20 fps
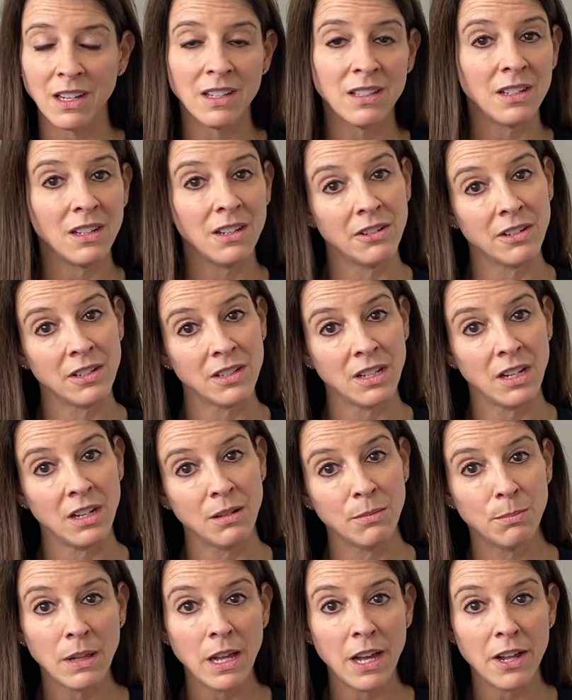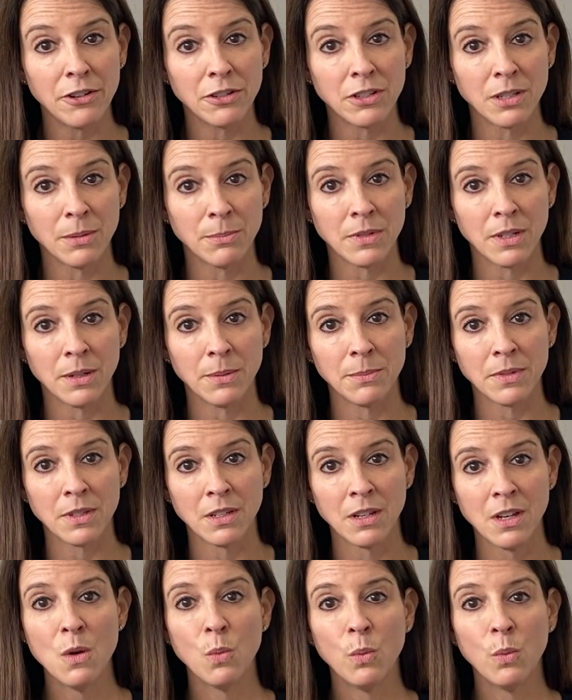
as irritated bladder symptoms.